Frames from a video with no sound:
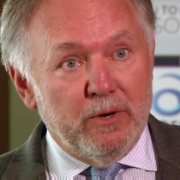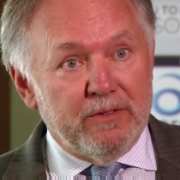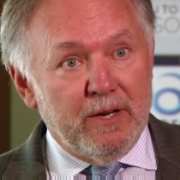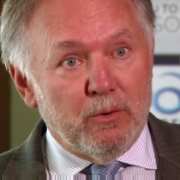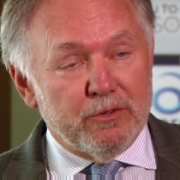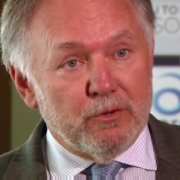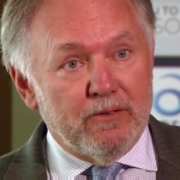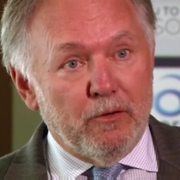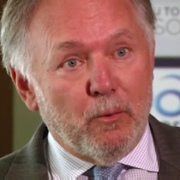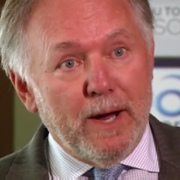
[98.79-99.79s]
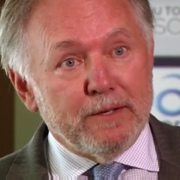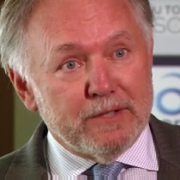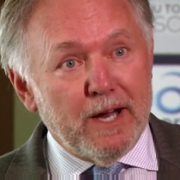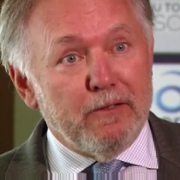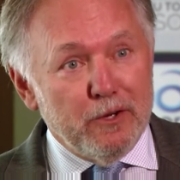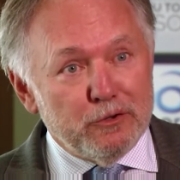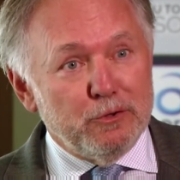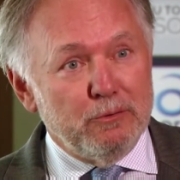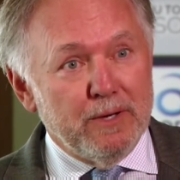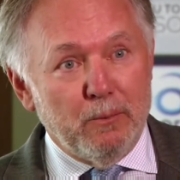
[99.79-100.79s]
We think we're sort of on the right side of the
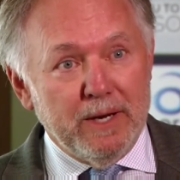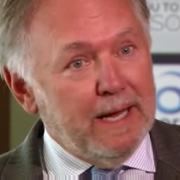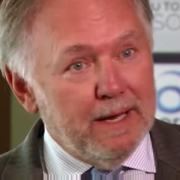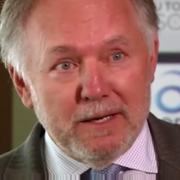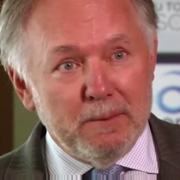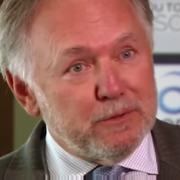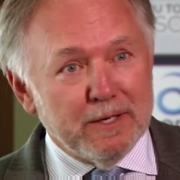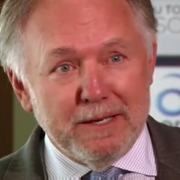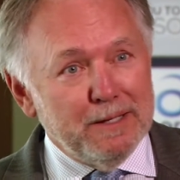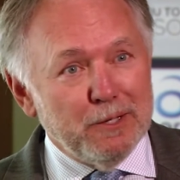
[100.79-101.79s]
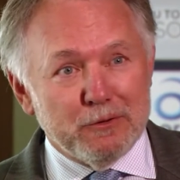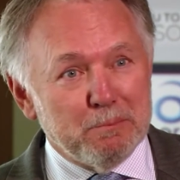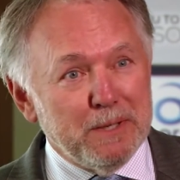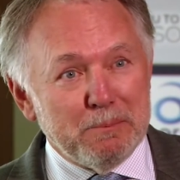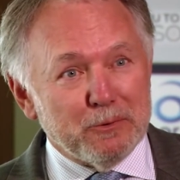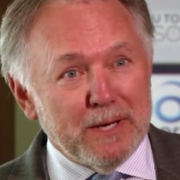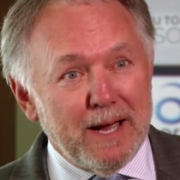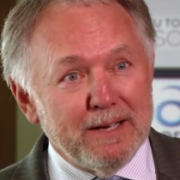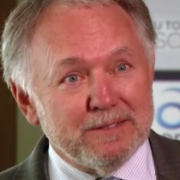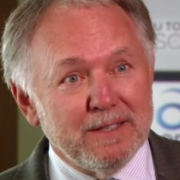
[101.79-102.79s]
issue, that we can't keep sticking needles in people's
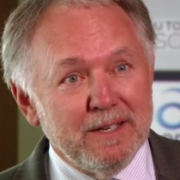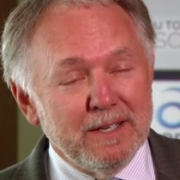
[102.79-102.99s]
eyes